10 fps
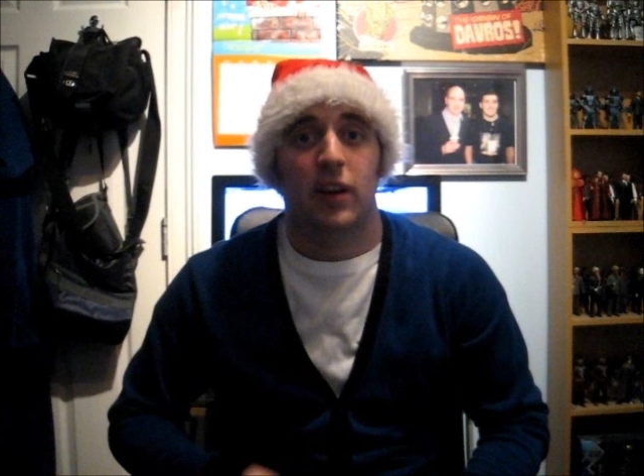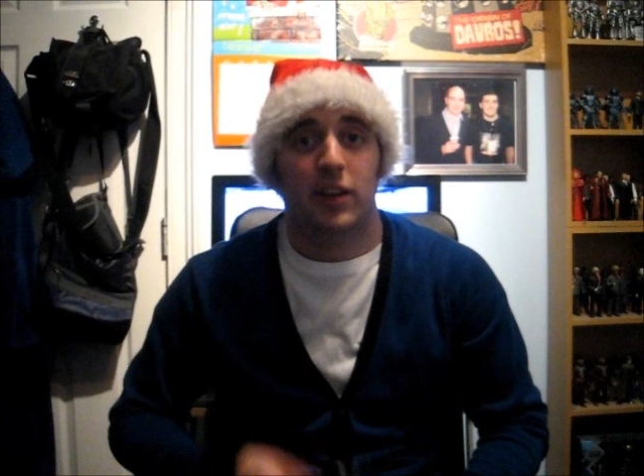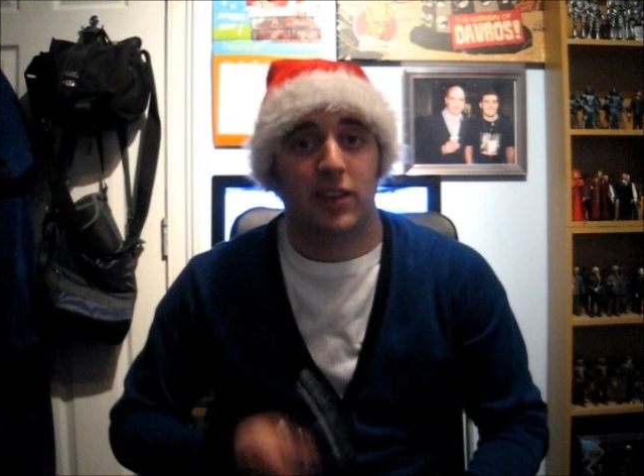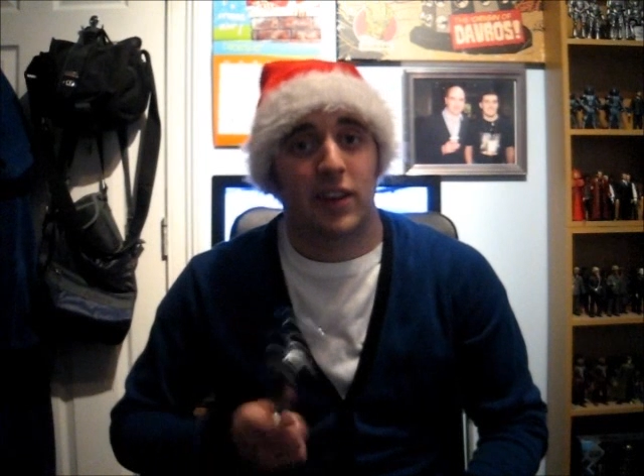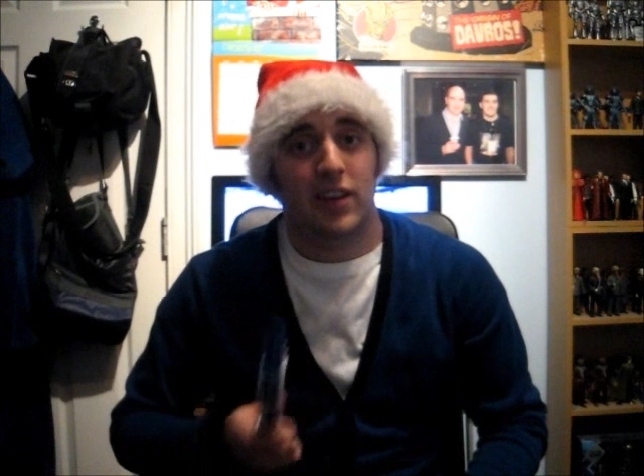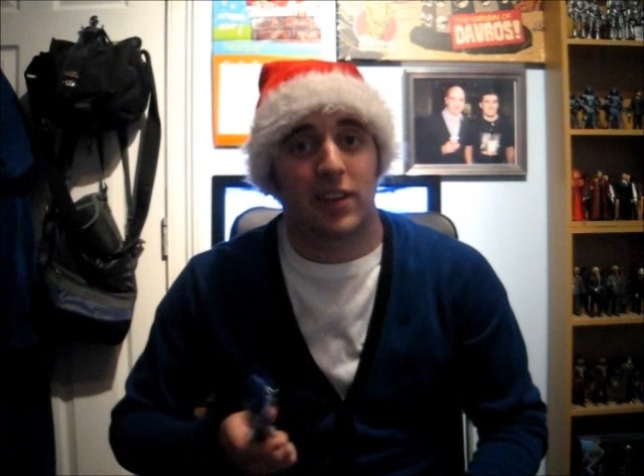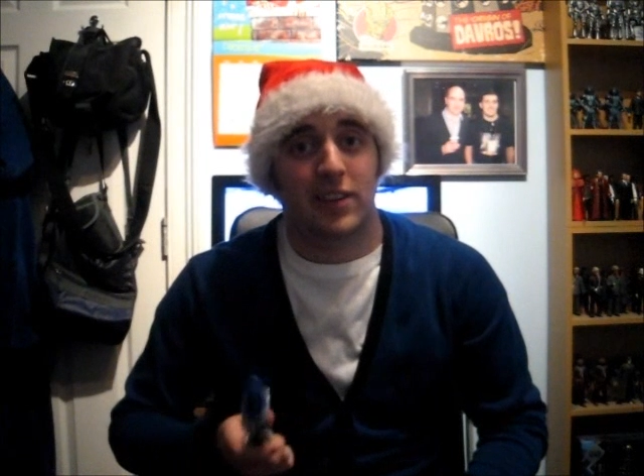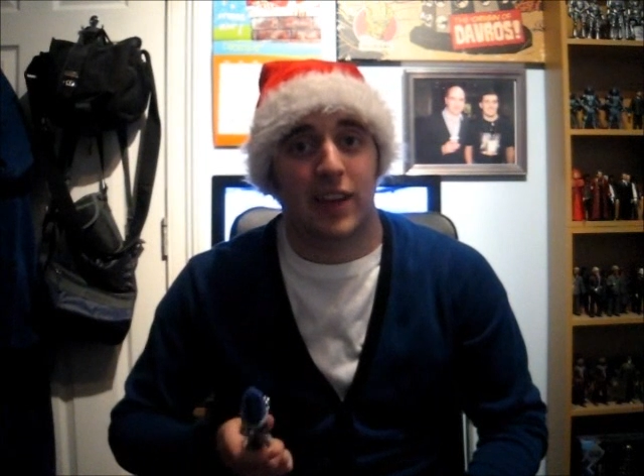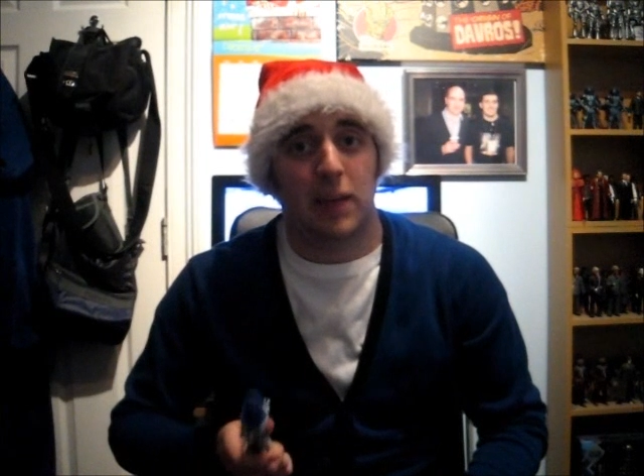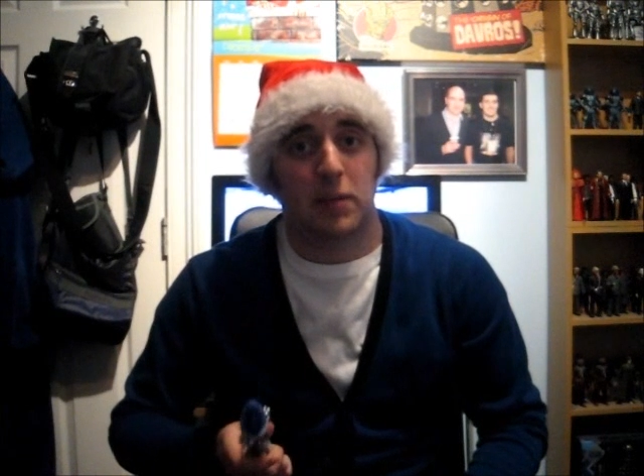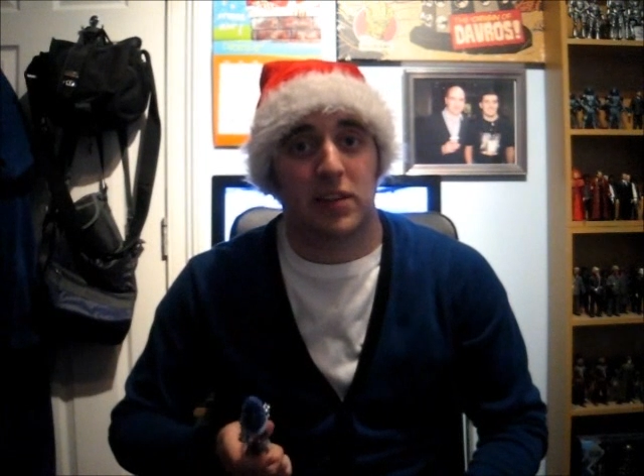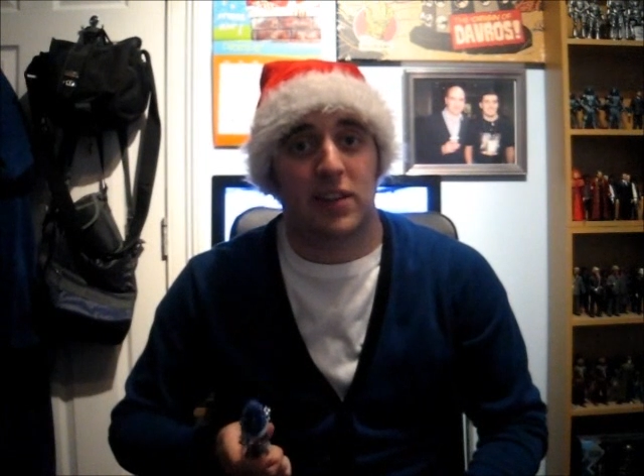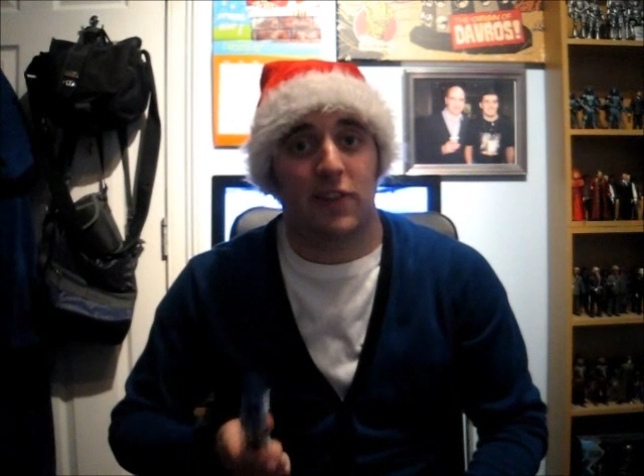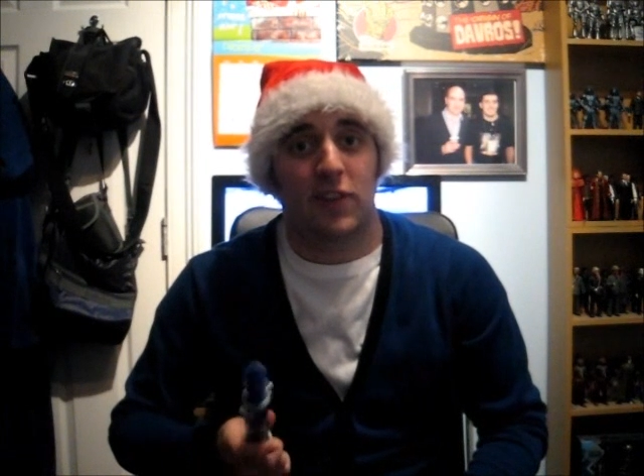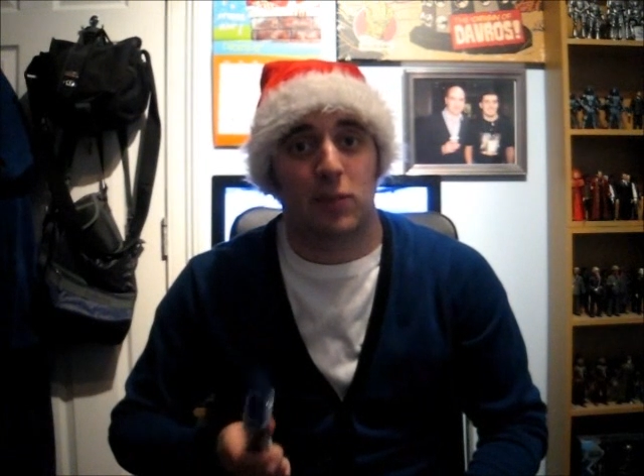I'd say that this game is
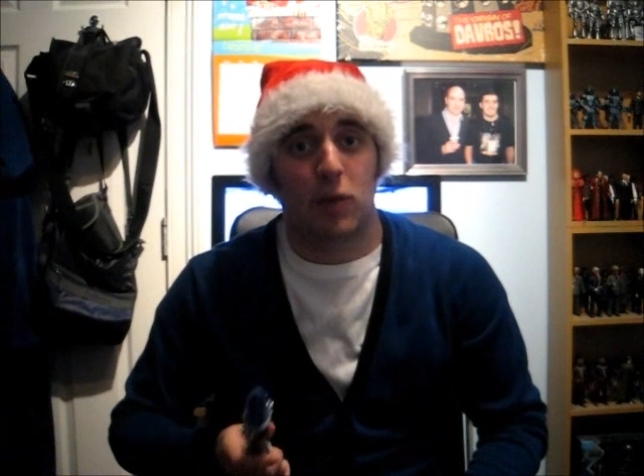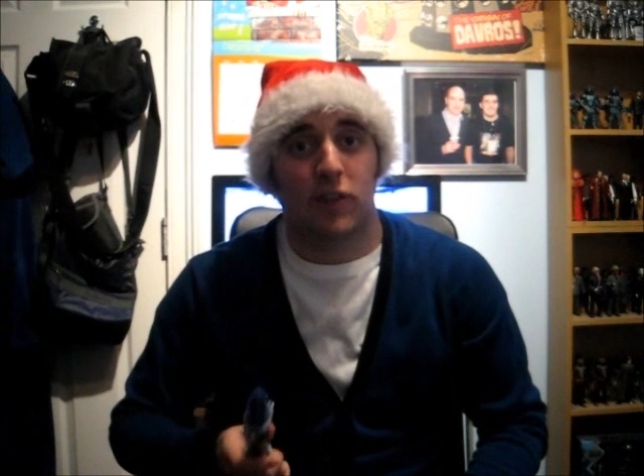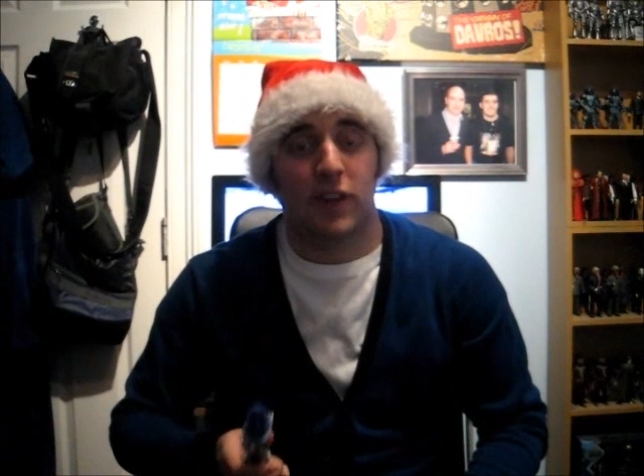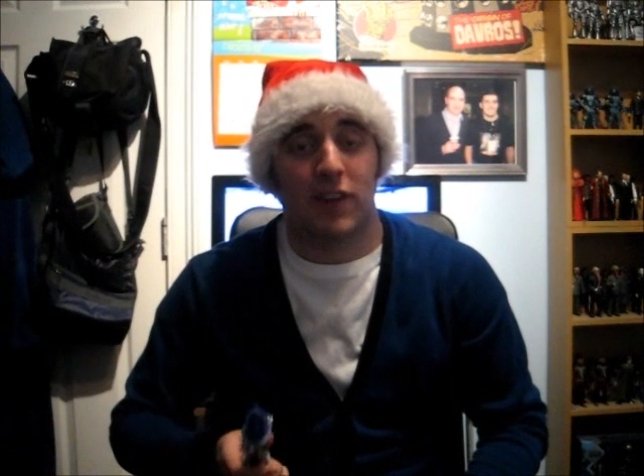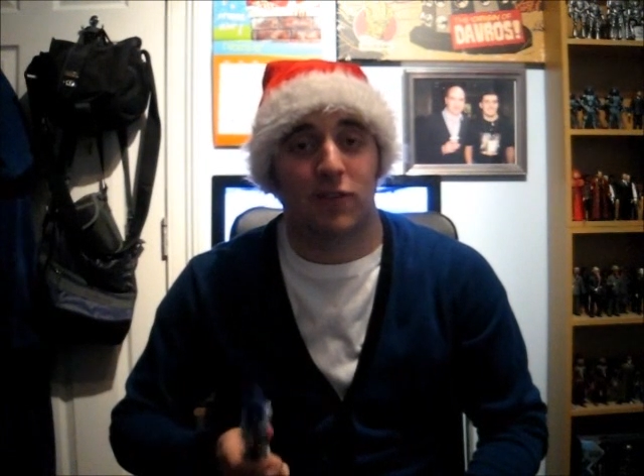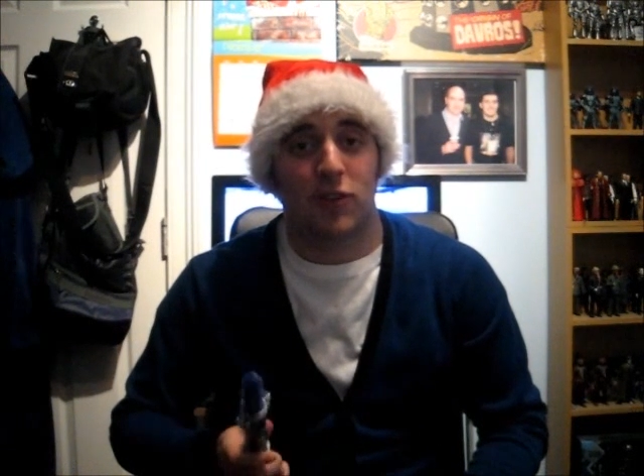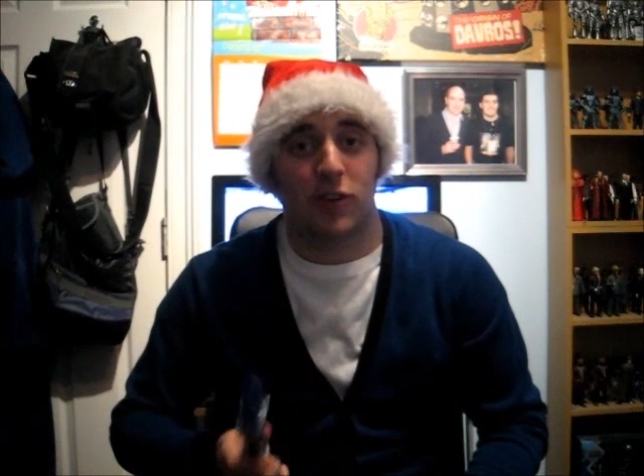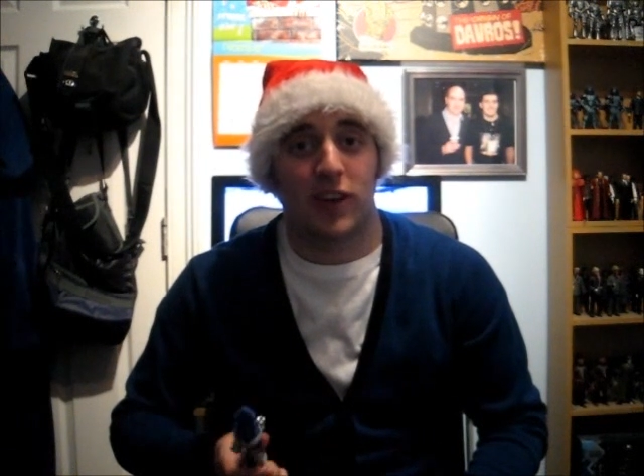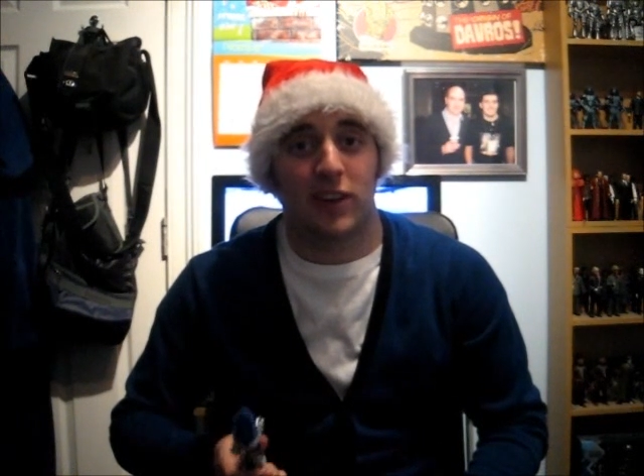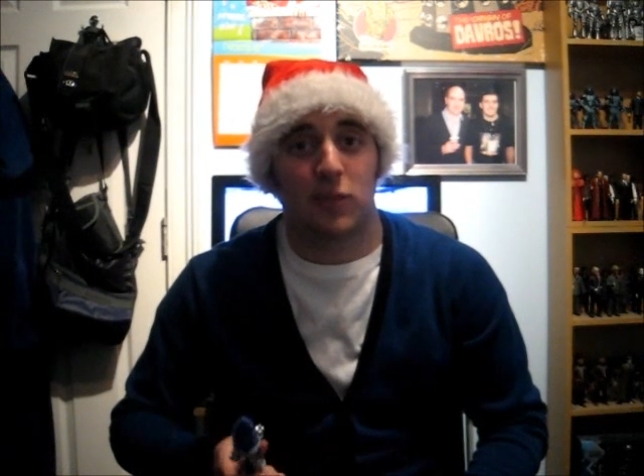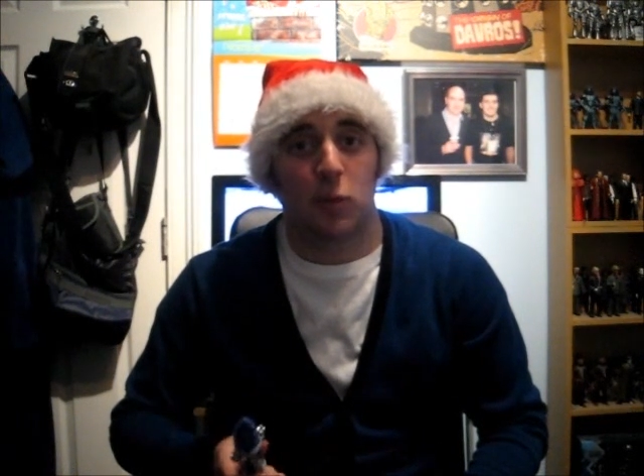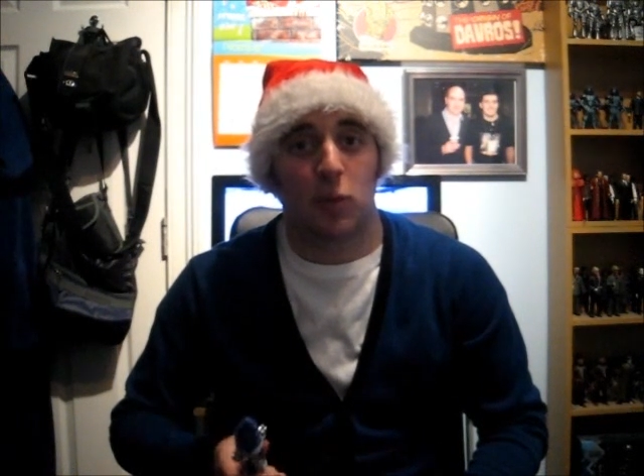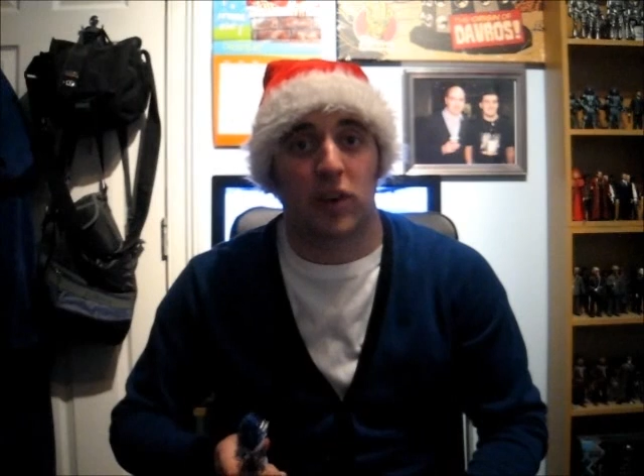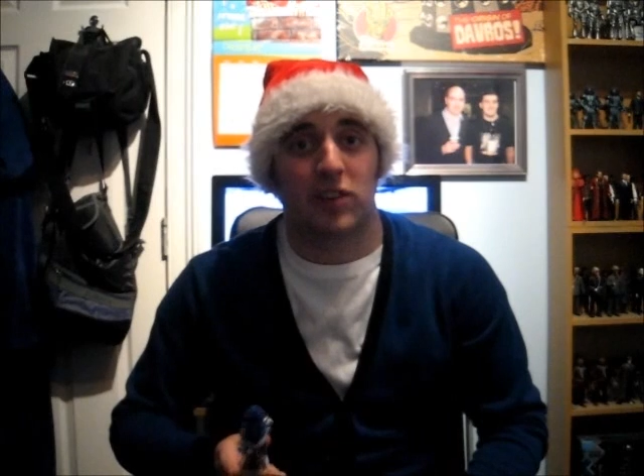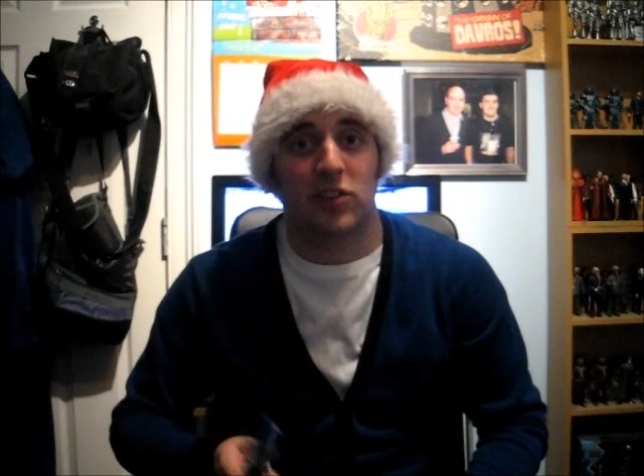definitely worth getting for your kids if you want to